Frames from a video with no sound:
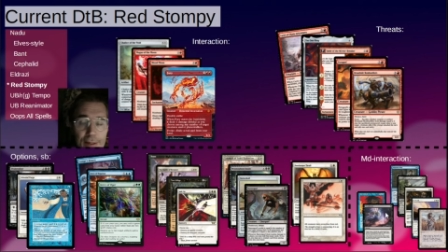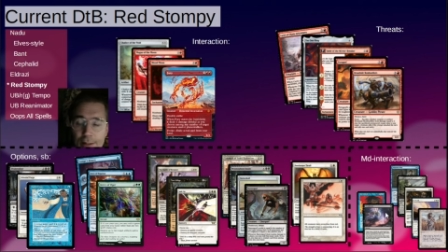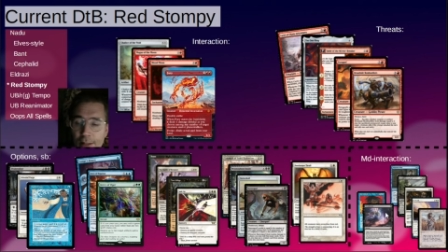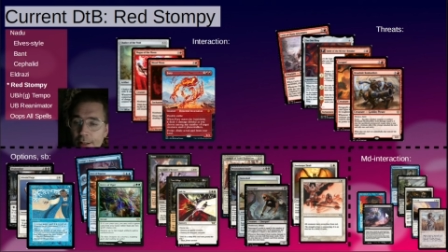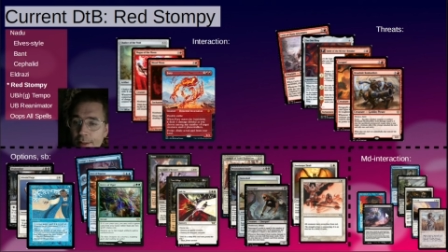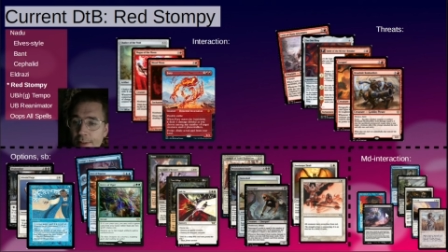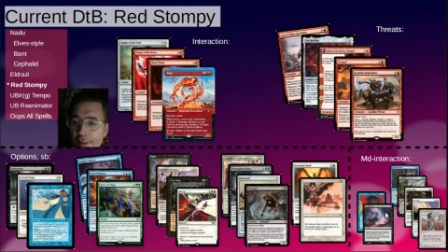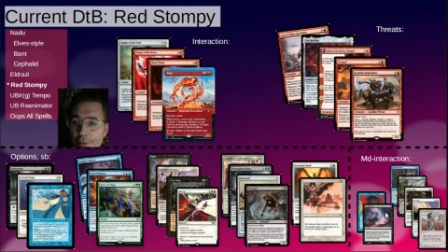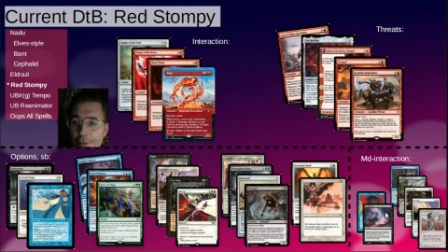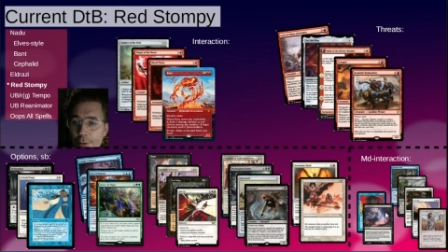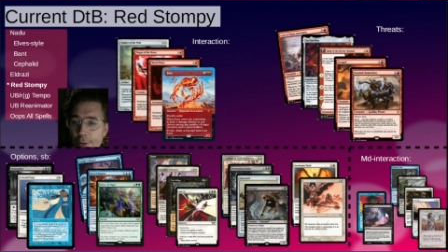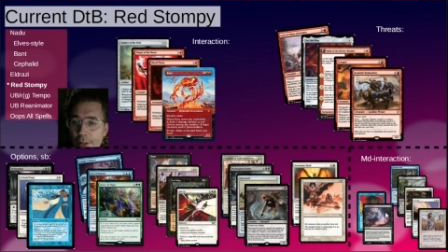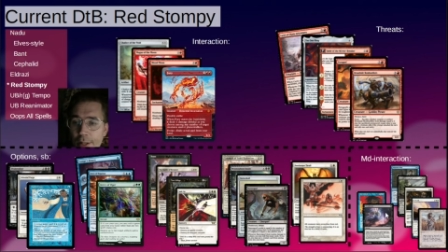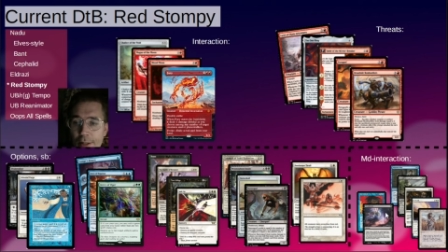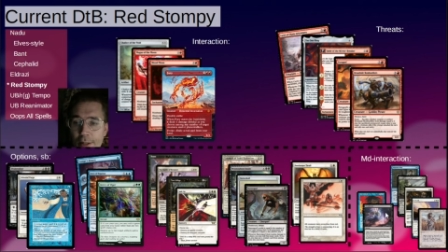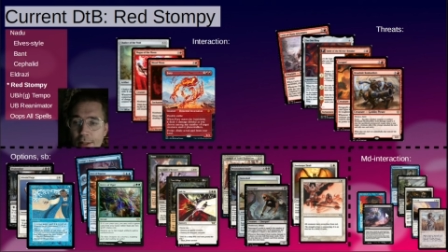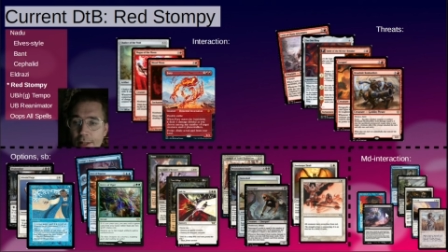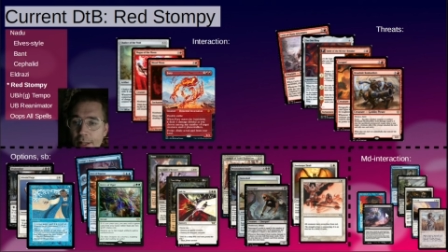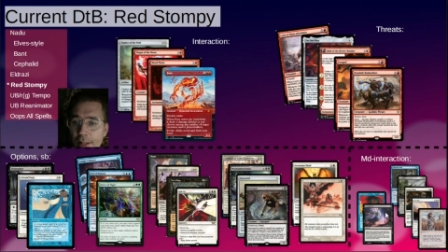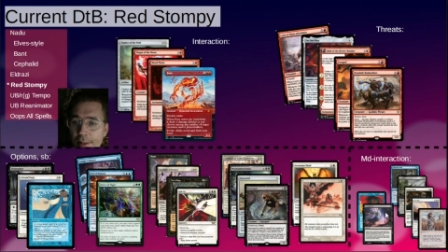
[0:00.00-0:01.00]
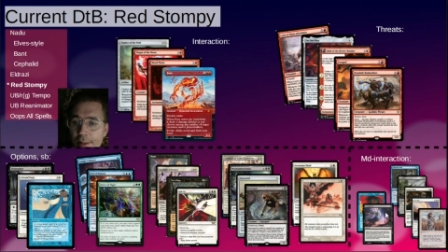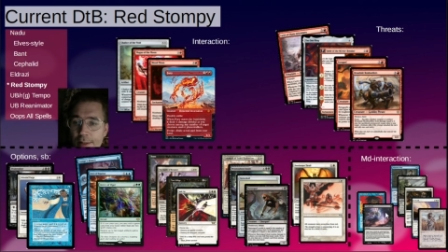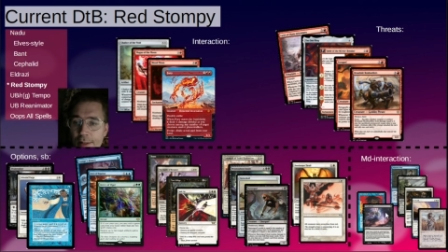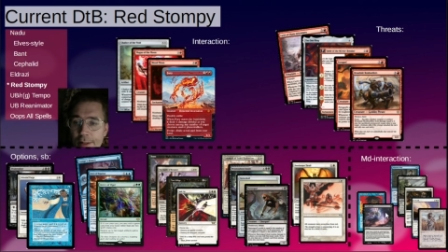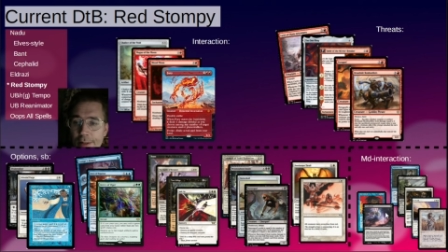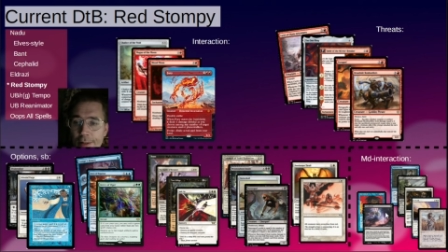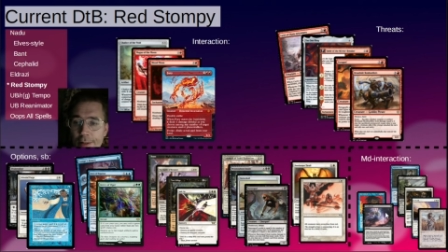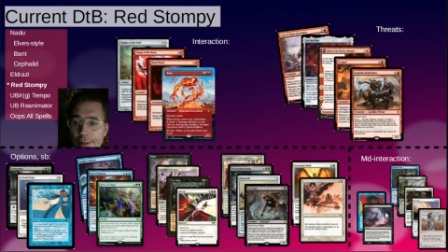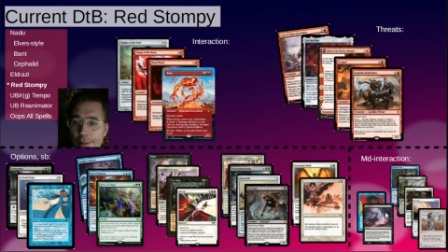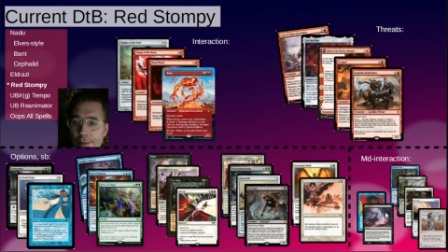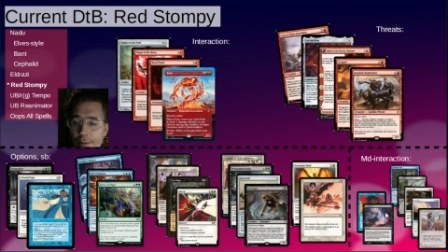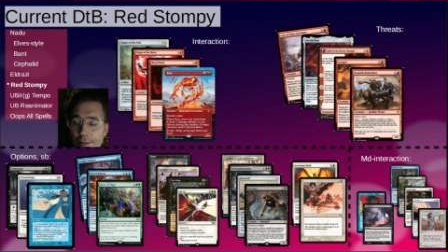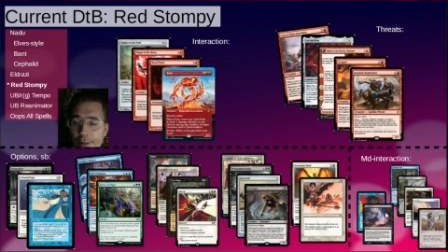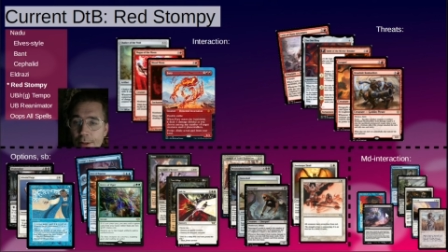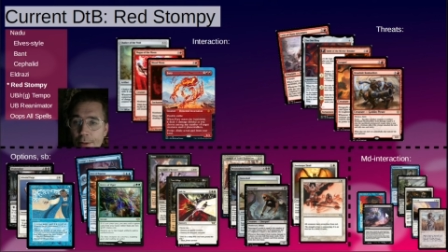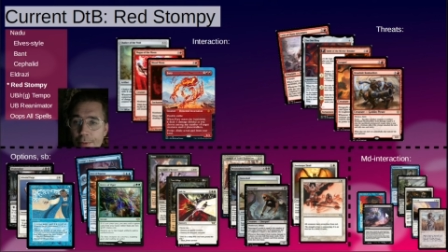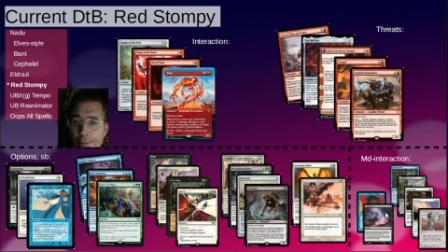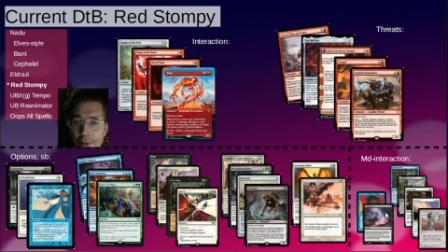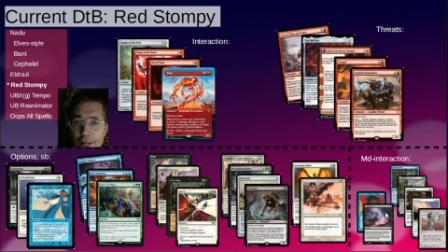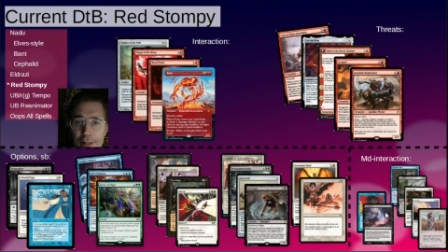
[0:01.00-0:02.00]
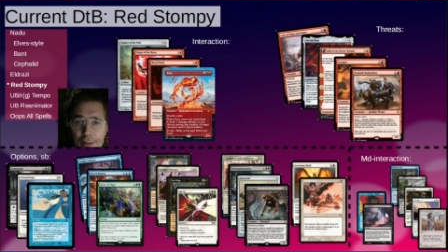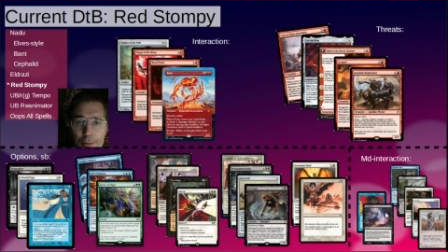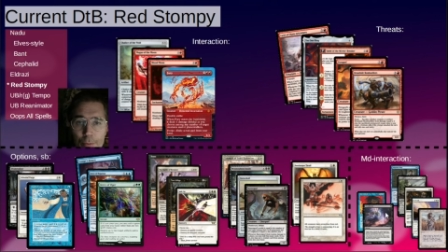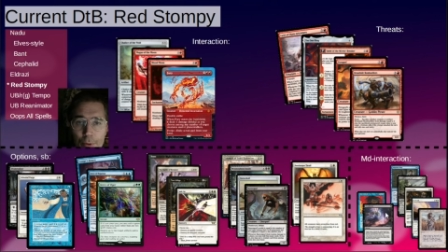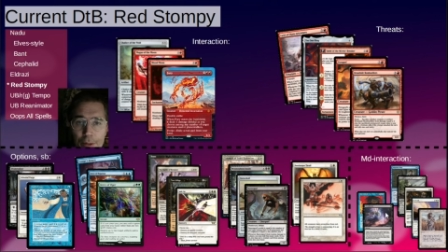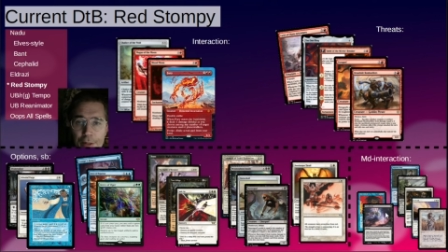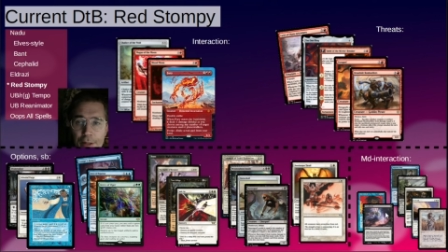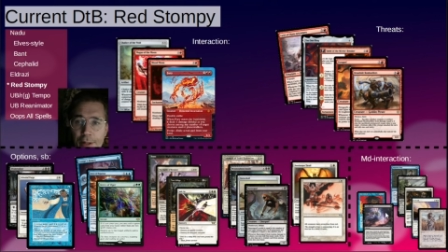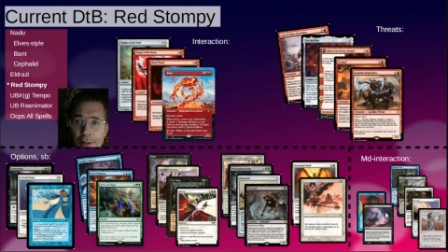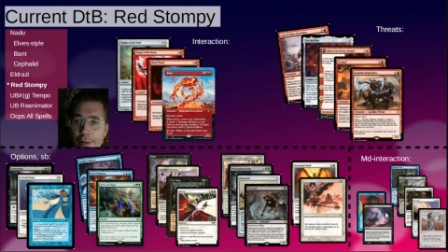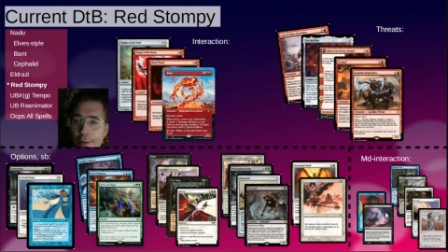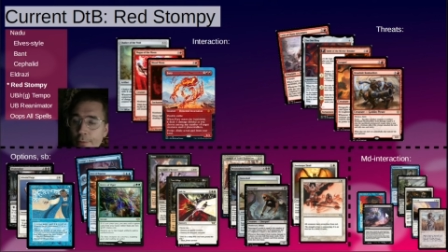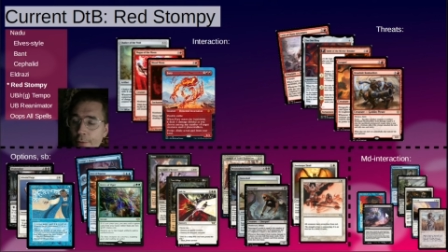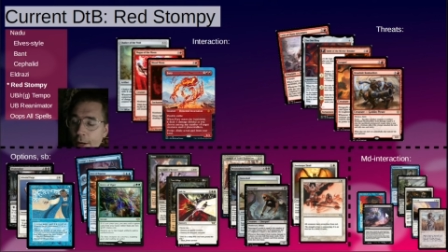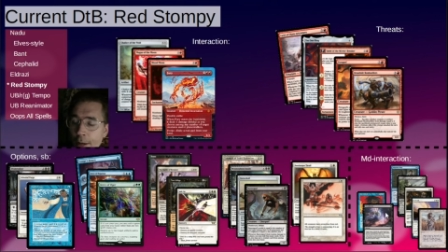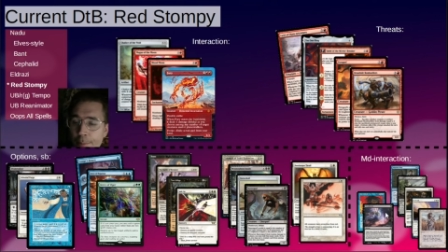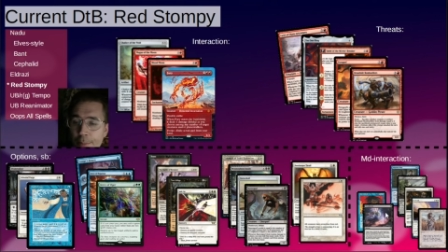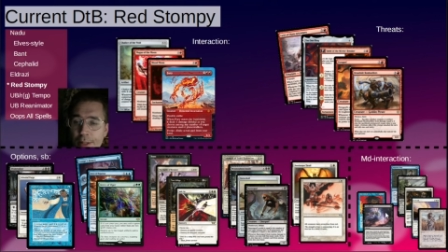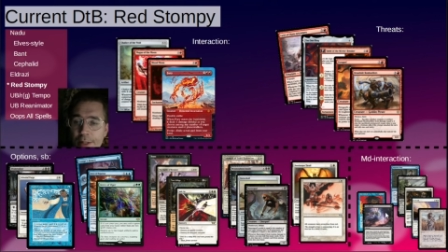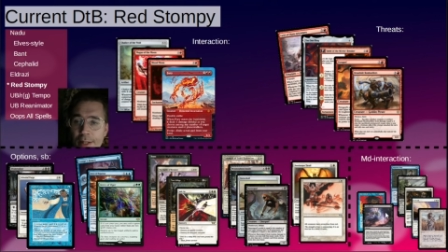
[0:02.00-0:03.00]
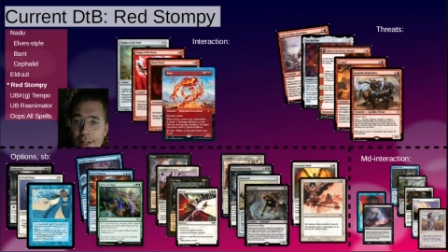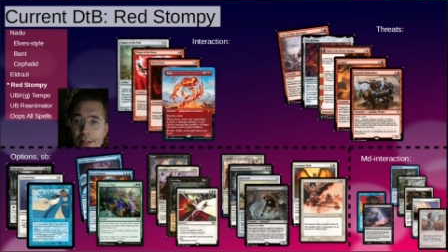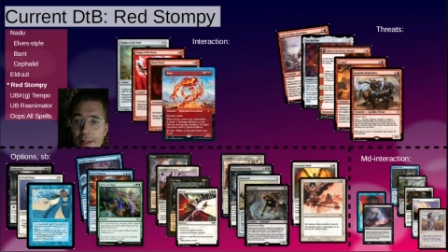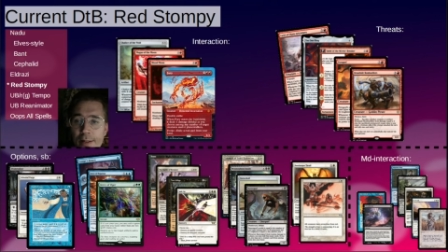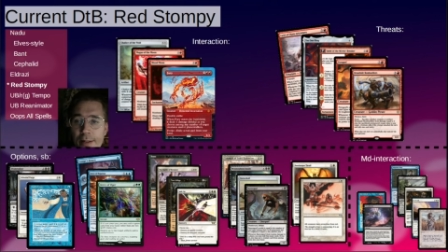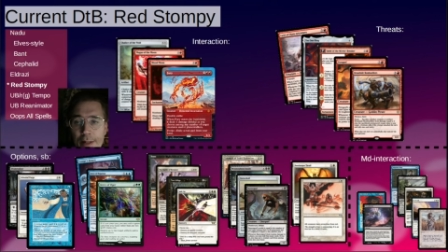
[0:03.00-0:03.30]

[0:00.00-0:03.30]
that if you can get the threat when they're ramping deck,